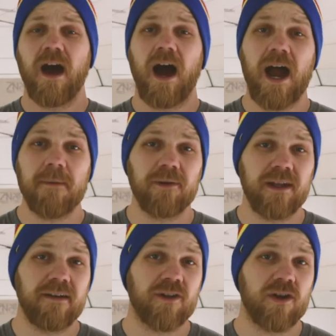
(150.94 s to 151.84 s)
I
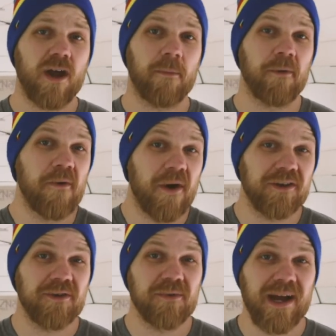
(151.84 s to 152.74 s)
believe the number
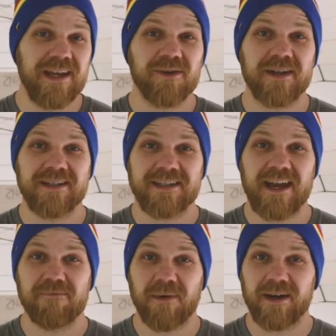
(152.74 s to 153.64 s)
one way you can
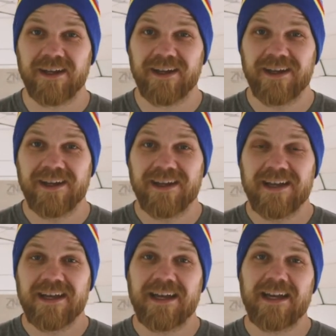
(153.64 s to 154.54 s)
save money
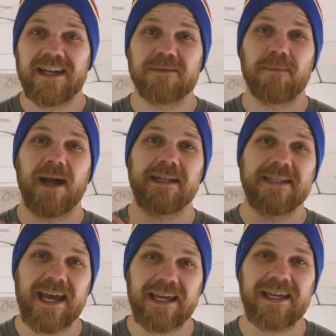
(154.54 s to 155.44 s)
is by
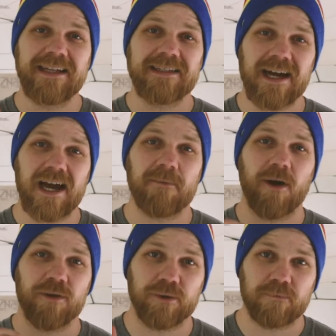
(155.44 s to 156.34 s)
taking time
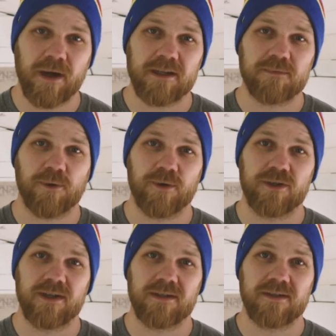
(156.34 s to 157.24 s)
on your bus
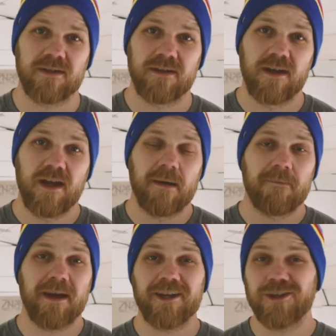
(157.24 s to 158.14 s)
purchase.
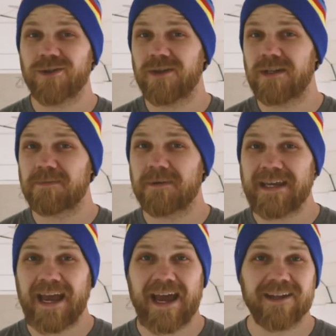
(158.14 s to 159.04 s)
Making sure that it's
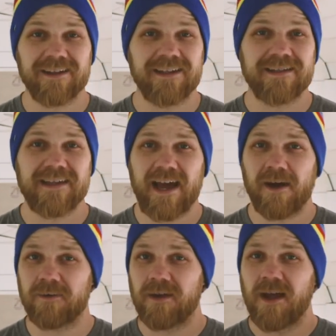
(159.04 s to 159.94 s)
mechanically
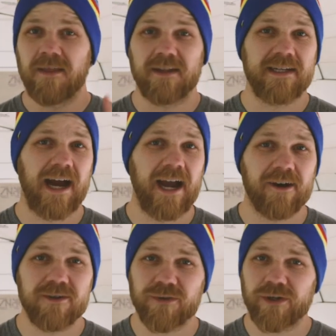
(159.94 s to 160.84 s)
sound, the
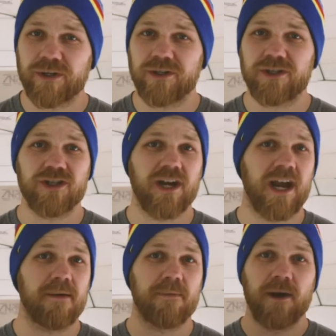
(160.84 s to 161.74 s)
tires are in good
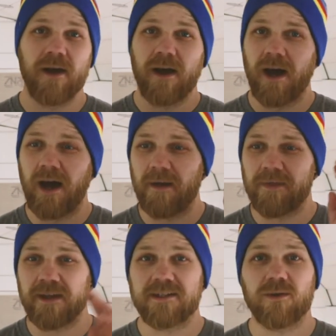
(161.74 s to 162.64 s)
shape,
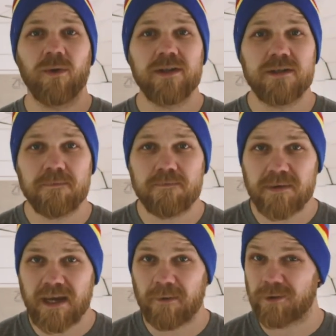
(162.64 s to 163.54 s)
that it's going to
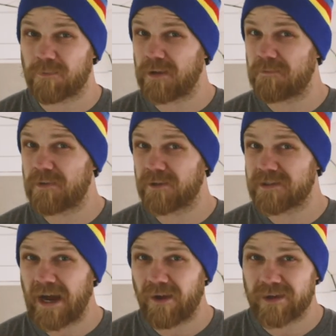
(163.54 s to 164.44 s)
be able to be
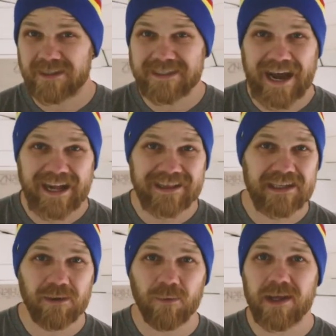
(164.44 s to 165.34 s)
built out
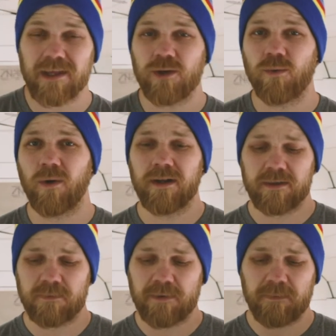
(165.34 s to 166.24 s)
exactly the way that you want
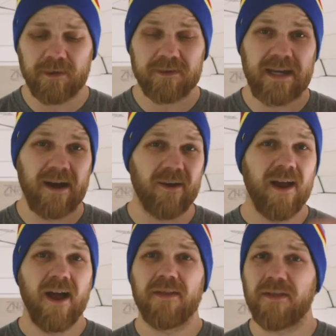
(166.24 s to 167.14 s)
it to be built out,
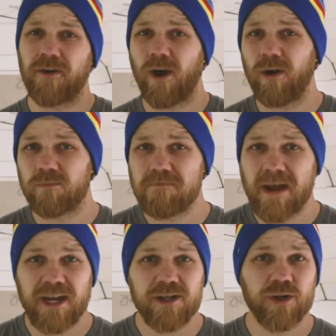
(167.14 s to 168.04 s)
that there aren't
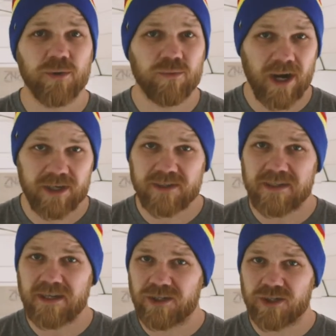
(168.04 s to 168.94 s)
major
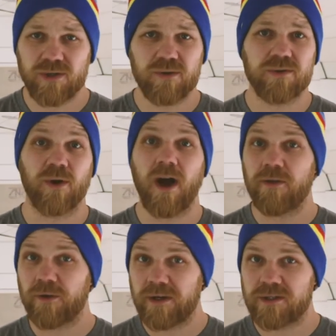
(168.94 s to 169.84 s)
rust issues or
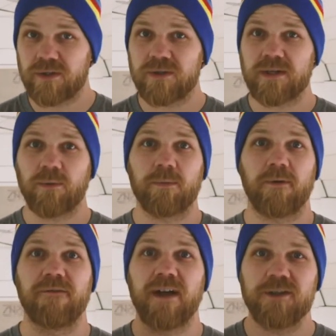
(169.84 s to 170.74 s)
other issues that would
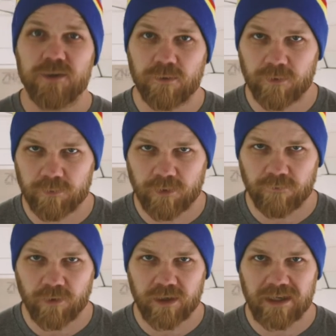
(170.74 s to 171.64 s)
prevent you from
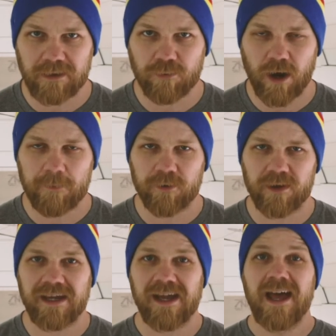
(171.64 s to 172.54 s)
converting it
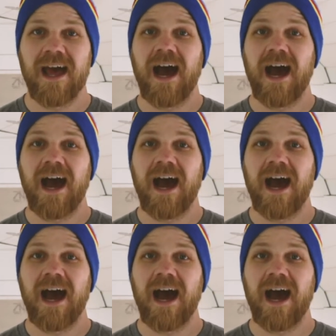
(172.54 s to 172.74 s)
properly.